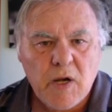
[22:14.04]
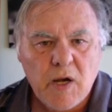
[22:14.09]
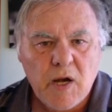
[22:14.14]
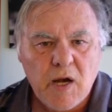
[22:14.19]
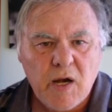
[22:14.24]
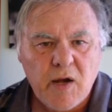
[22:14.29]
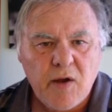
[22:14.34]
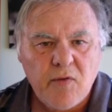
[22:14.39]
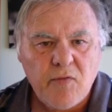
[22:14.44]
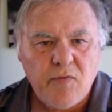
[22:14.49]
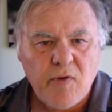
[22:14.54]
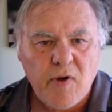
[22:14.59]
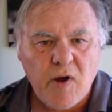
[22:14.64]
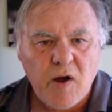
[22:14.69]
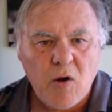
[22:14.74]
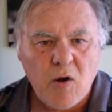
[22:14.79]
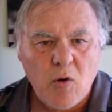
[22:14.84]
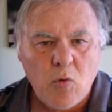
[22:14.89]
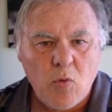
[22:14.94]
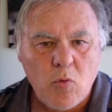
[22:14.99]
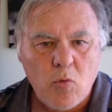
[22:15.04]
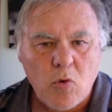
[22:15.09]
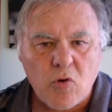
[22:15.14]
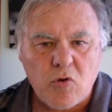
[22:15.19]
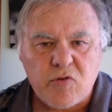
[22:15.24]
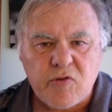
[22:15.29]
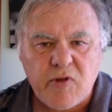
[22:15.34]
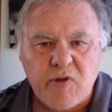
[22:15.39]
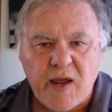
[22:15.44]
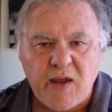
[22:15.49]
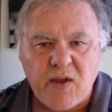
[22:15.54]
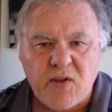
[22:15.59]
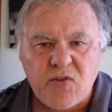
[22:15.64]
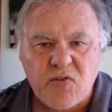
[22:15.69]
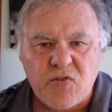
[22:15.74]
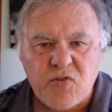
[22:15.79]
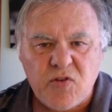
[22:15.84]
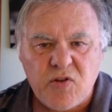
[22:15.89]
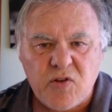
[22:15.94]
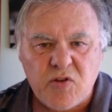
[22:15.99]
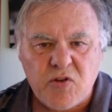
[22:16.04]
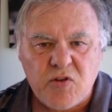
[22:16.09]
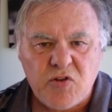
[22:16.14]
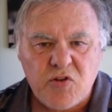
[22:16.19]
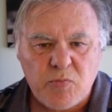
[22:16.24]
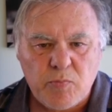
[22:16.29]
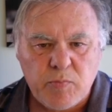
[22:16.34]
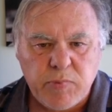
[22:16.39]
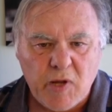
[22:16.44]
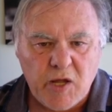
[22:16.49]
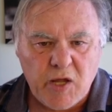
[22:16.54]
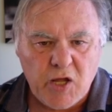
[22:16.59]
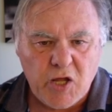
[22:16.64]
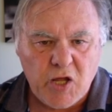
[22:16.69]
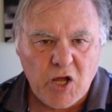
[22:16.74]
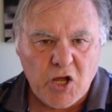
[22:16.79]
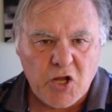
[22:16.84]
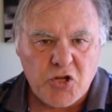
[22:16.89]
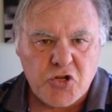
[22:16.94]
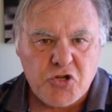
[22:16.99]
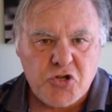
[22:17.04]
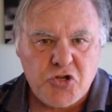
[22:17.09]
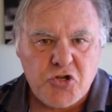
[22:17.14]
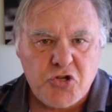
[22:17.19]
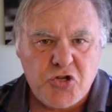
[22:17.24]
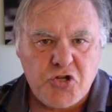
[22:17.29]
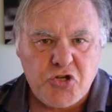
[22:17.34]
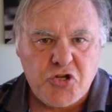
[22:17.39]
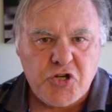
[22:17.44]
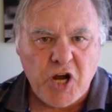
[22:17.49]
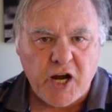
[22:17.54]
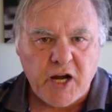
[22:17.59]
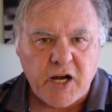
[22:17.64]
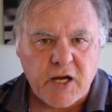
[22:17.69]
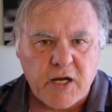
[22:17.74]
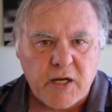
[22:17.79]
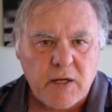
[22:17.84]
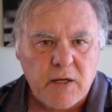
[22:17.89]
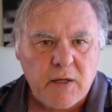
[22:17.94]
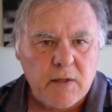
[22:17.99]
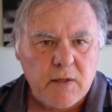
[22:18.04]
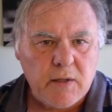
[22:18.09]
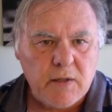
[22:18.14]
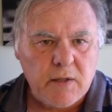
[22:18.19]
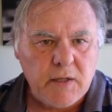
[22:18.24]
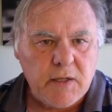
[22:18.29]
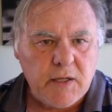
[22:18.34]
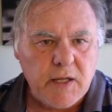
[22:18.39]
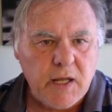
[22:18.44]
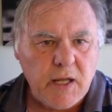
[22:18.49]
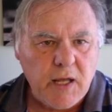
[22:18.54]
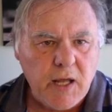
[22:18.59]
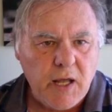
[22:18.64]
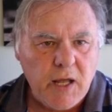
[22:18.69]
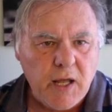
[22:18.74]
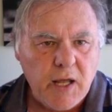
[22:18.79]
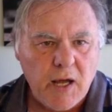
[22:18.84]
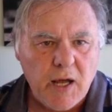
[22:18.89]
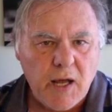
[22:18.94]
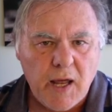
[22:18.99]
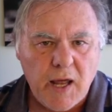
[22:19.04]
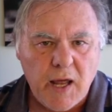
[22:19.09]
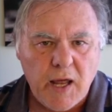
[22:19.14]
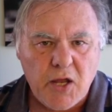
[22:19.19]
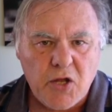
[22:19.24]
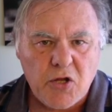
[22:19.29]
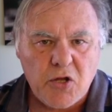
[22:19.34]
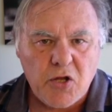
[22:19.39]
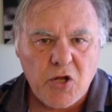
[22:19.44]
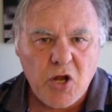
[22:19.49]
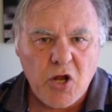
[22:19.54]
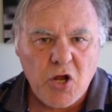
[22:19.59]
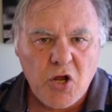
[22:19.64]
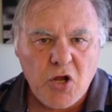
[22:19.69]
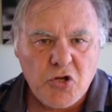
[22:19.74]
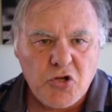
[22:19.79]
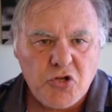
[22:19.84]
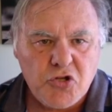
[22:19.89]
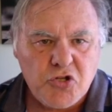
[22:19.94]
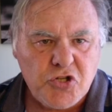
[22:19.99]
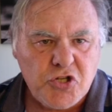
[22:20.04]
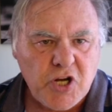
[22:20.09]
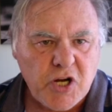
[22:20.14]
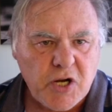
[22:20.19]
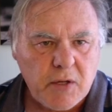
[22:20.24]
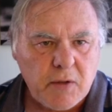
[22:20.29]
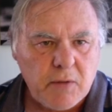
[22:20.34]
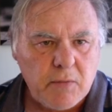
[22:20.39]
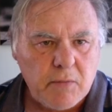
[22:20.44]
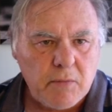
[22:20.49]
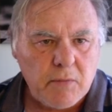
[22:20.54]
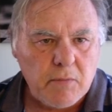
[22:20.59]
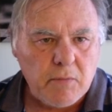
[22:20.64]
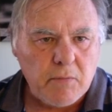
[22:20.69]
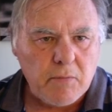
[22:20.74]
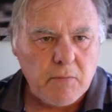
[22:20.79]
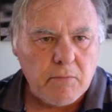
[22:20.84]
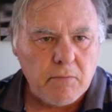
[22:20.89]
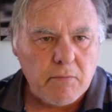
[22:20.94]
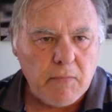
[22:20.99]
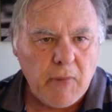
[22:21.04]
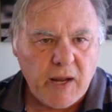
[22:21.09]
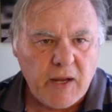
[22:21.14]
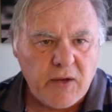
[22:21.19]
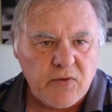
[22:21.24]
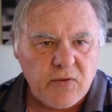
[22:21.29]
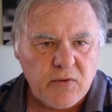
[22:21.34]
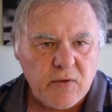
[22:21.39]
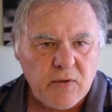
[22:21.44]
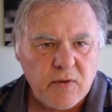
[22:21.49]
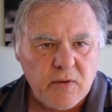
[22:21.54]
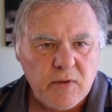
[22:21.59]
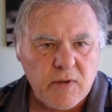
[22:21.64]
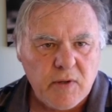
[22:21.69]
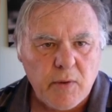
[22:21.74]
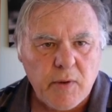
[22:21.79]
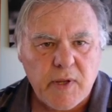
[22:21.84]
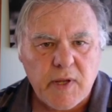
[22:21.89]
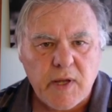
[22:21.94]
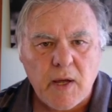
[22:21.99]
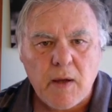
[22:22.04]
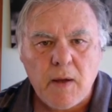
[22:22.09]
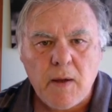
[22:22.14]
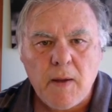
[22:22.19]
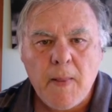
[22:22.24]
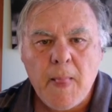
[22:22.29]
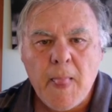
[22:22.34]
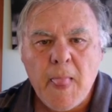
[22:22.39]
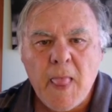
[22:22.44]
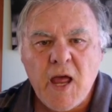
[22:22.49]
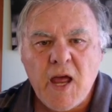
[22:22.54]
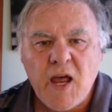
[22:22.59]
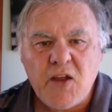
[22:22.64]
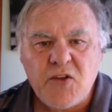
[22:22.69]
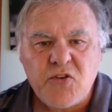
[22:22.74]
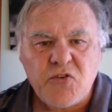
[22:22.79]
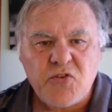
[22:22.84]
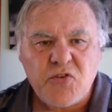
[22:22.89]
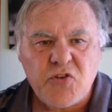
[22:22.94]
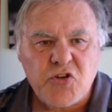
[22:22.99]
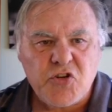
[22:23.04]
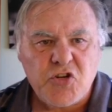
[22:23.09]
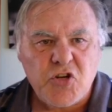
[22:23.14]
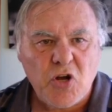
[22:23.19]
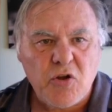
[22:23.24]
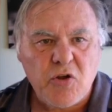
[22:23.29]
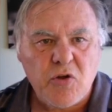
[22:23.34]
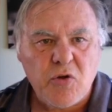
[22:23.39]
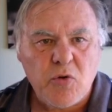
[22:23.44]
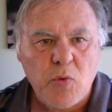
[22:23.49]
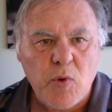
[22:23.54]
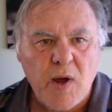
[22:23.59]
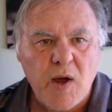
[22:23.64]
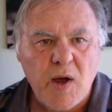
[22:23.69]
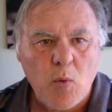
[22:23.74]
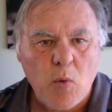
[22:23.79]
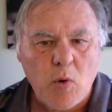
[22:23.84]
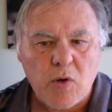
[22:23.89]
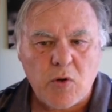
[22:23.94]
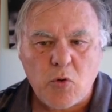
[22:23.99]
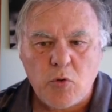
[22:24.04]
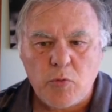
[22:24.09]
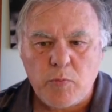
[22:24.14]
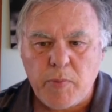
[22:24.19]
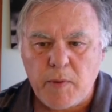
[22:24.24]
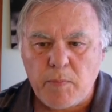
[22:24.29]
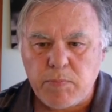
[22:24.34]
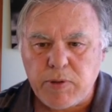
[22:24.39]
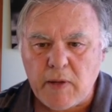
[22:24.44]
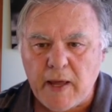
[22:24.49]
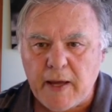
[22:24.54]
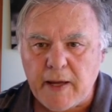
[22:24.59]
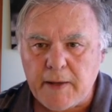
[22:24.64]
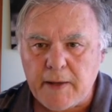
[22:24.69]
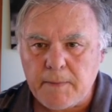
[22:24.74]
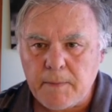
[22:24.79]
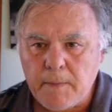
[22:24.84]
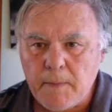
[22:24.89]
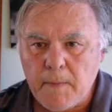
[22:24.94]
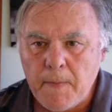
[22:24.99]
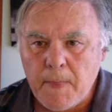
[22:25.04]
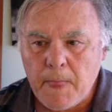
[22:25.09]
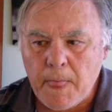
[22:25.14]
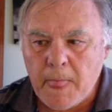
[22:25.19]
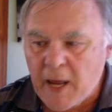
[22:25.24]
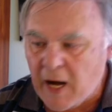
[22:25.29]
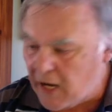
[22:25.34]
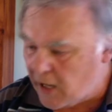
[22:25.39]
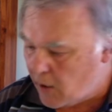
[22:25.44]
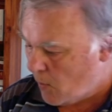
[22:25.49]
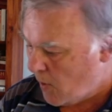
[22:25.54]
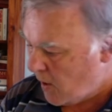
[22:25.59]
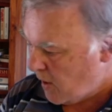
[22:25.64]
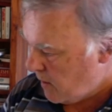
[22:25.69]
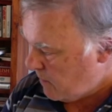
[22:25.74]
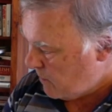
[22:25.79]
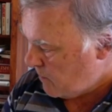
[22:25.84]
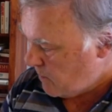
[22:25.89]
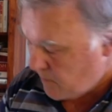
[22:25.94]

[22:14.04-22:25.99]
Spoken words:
And if rook takes, you could just play check and king here and checkmate. There we go. That's just to show you what could be played. Anyway,